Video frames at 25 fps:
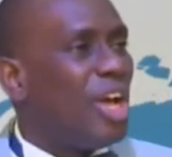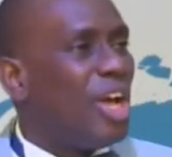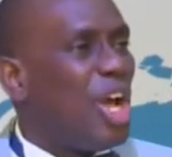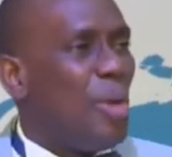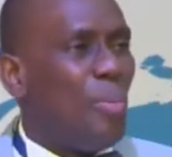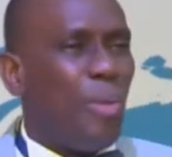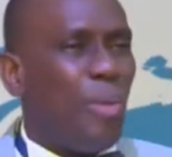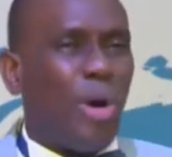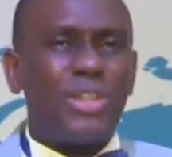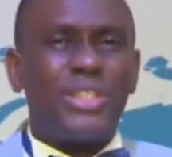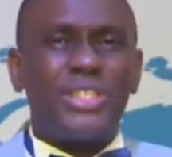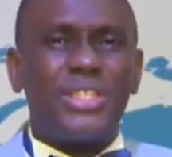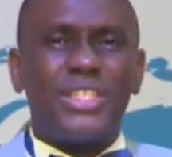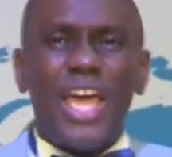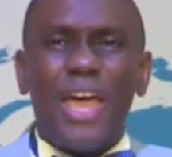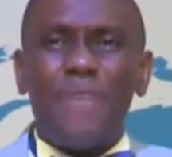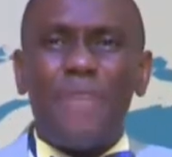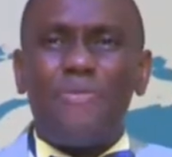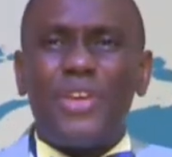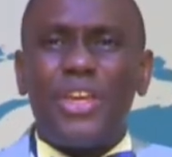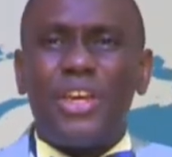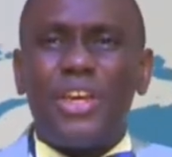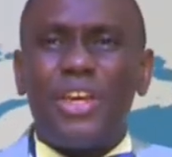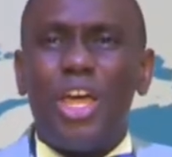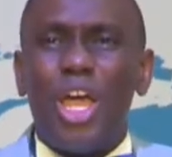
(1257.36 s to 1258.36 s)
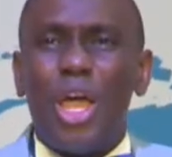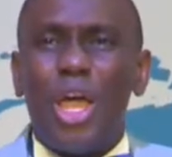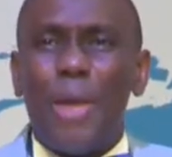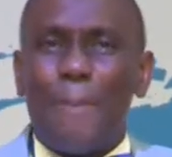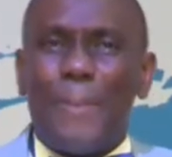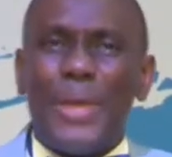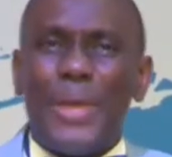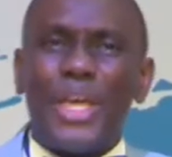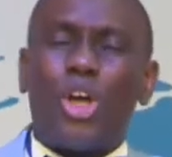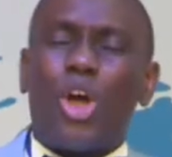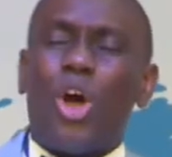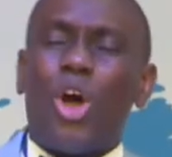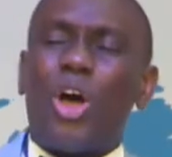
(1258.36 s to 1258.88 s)
But David,
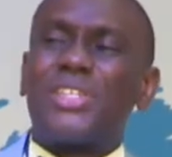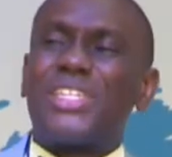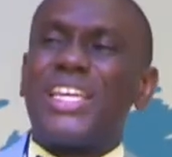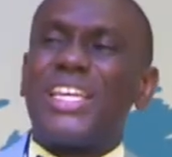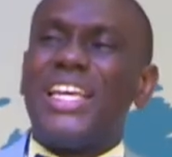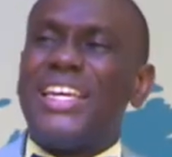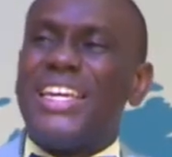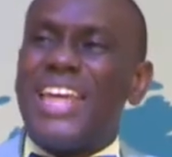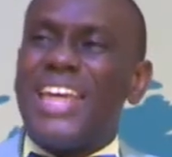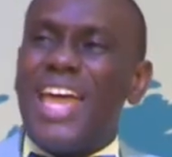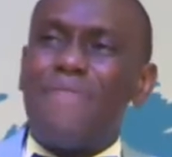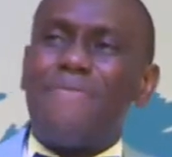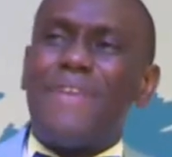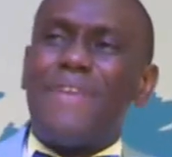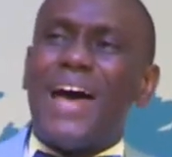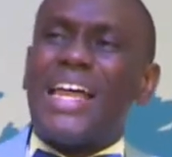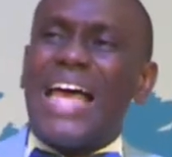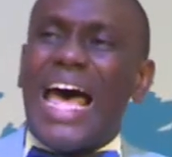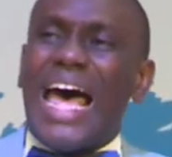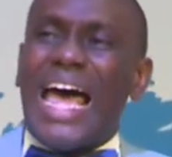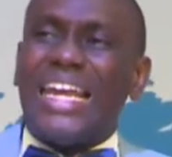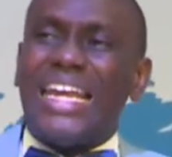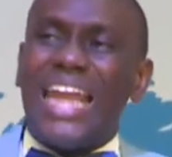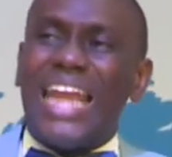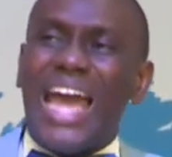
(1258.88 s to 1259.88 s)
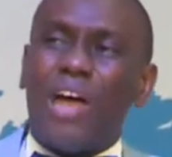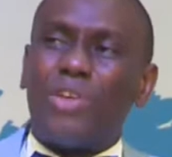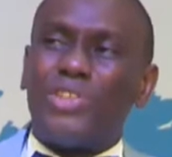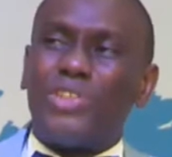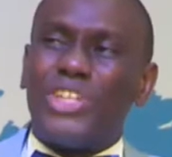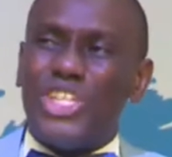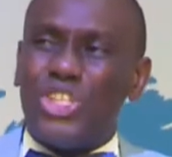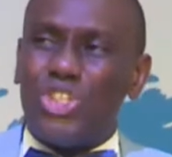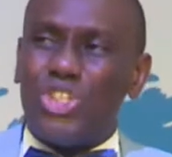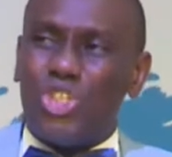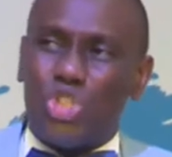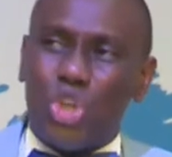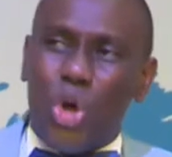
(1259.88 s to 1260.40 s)
because he never allowed
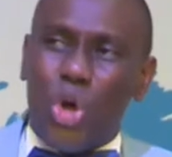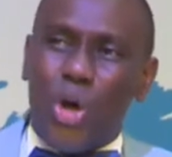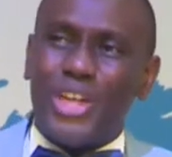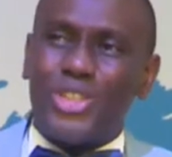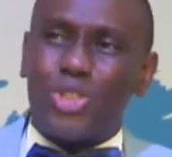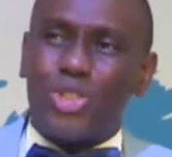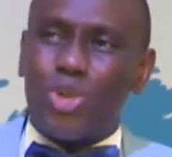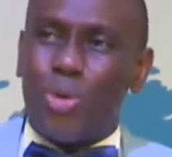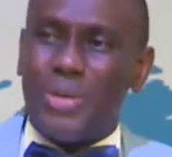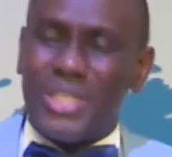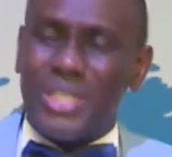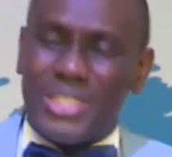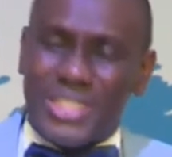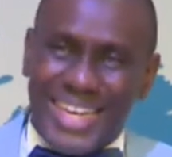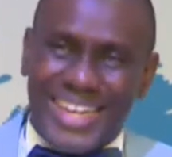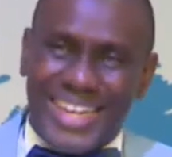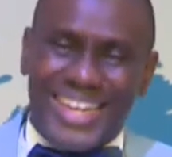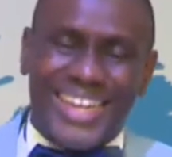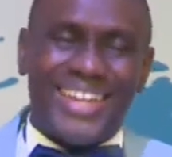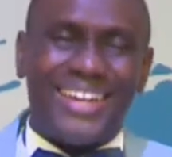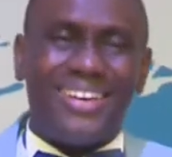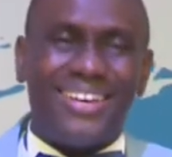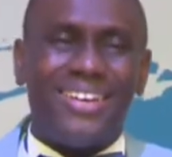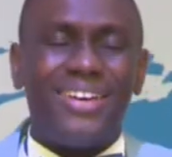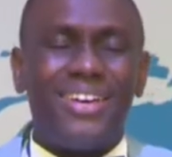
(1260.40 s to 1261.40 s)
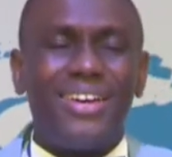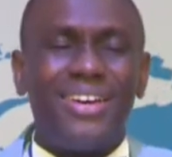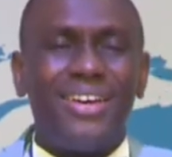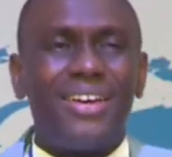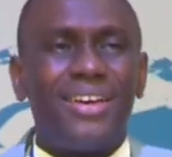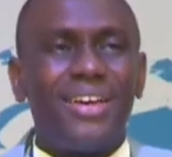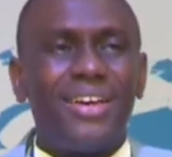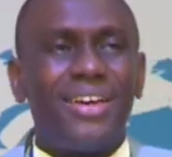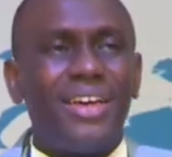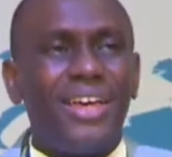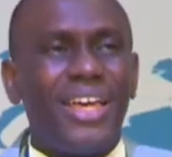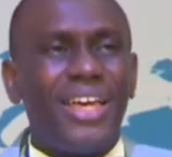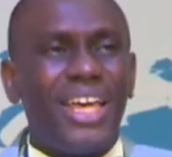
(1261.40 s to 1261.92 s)
his joy to be taken,
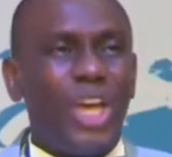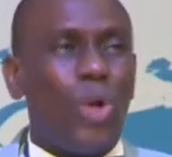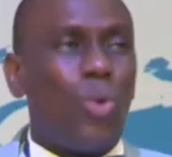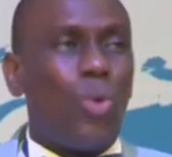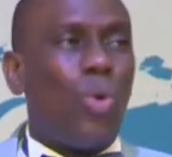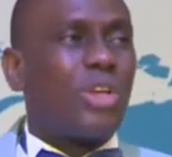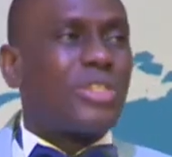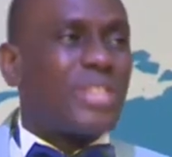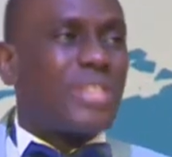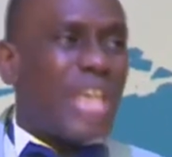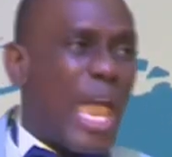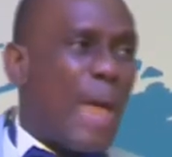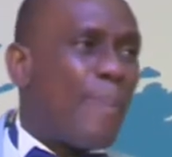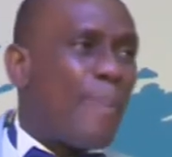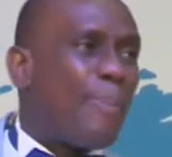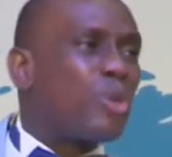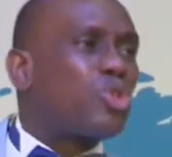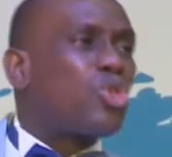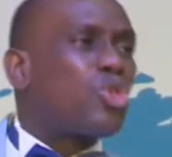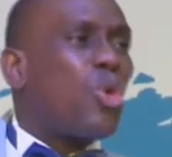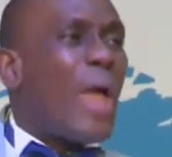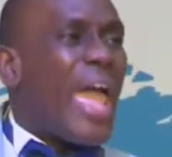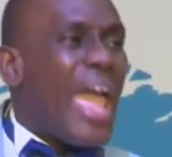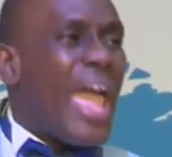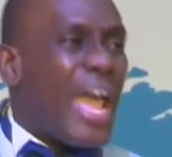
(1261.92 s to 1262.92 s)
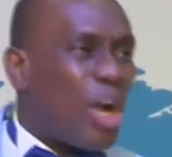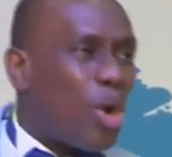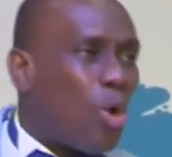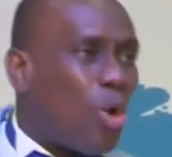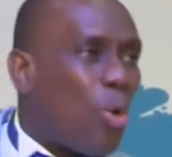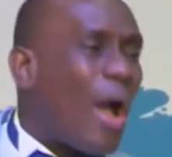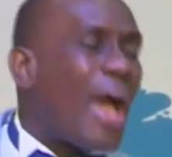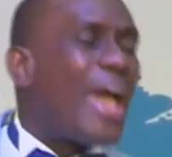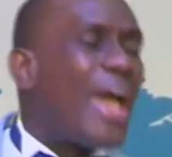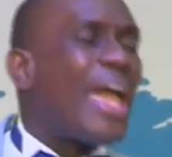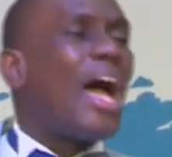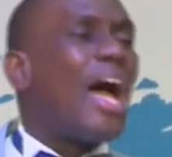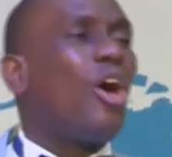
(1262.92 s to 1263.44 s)
he was able to
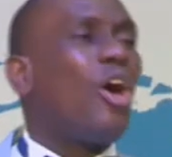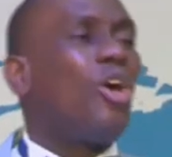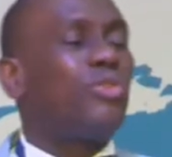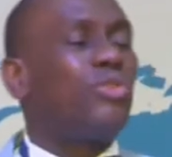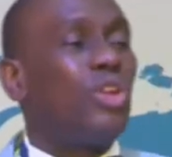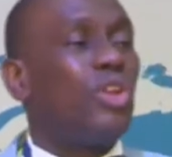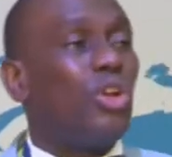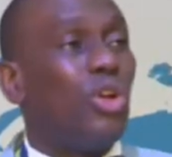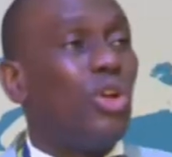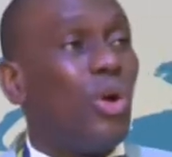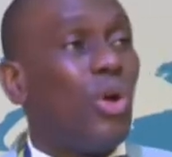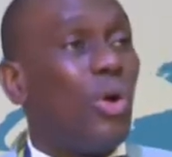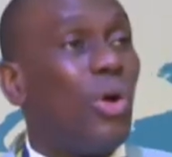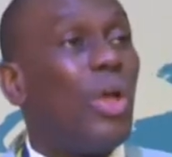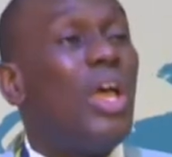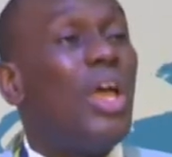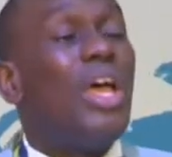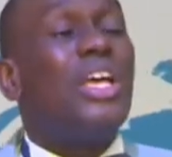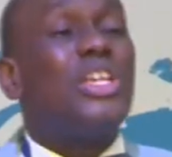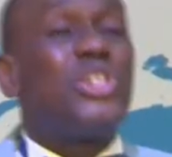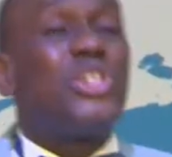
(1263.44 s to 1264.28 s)
inquire of the Lord.